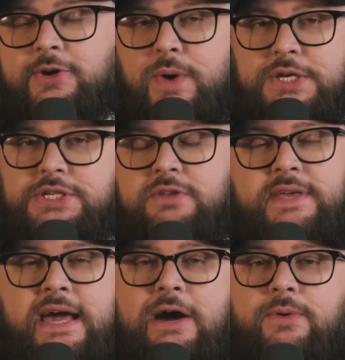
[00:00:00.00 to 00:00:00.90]
the question of
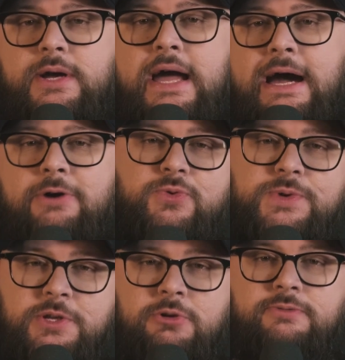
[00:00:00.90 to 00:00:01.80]
the hour, how do
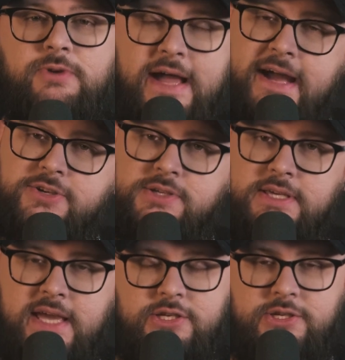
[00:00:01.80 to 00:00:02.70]
we know if we're actually
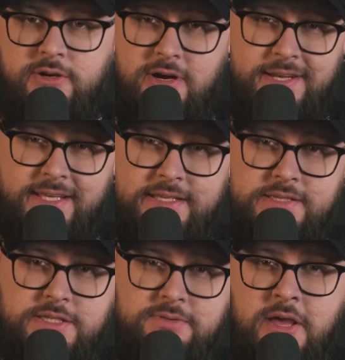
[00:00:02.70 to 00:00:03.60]
engaging our
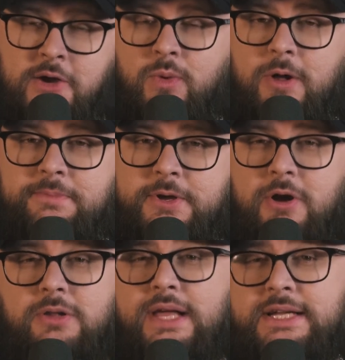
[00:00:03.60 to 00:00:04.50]
audience? Well, there
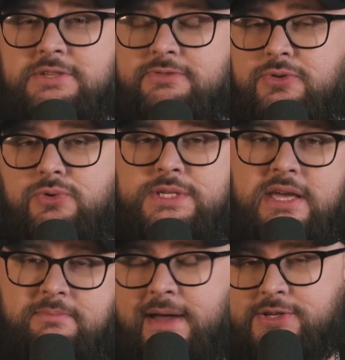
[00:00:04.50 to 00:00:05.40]
are lots of tools
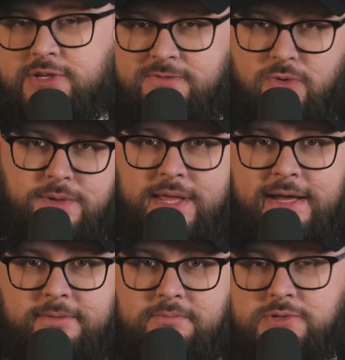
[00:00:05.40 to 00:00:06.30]
and metrics for
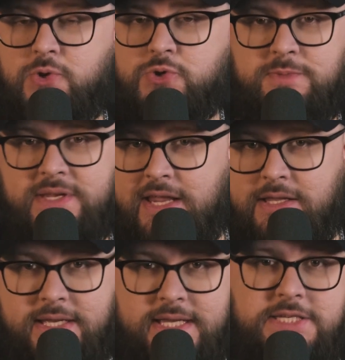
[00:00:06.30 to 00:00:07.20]
that. Social media
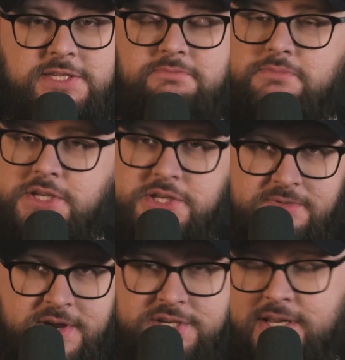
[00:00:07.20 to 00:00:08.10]
analytics, lead
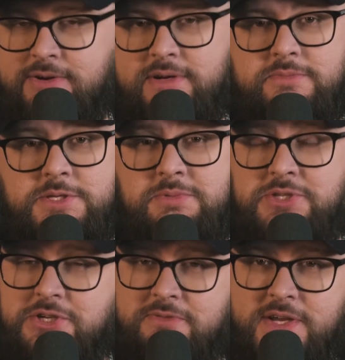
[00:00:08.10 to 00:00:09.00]
generation outcomes,
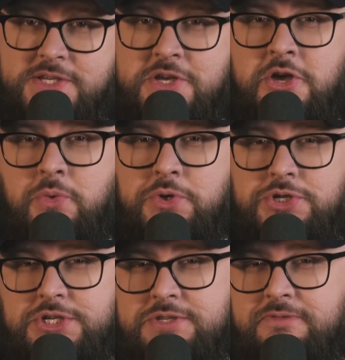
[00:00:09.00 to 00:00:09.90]
and surveys, which
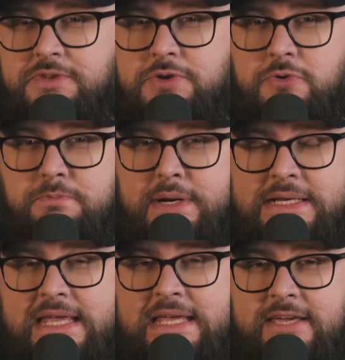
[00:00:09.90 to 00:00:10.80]
are just a few,
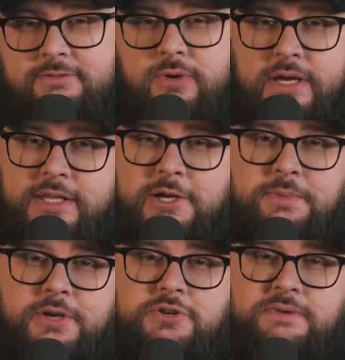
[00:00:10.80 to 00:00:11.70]
but can give you a clear
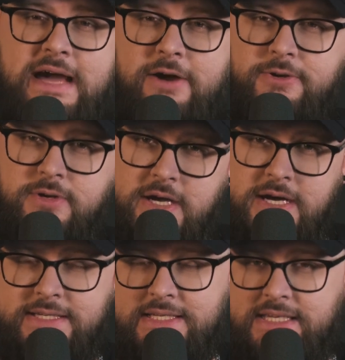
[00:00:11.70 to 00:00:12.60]
picture of how your
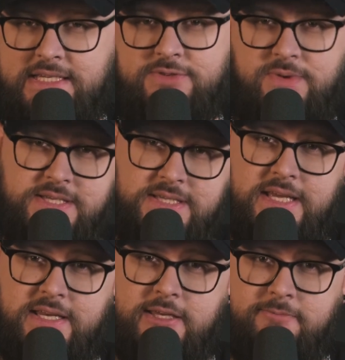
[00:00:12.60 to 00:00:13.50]
content is
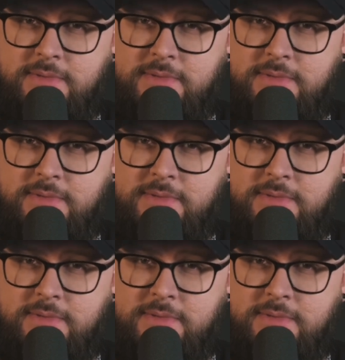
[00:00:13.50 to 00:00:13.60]
resonating.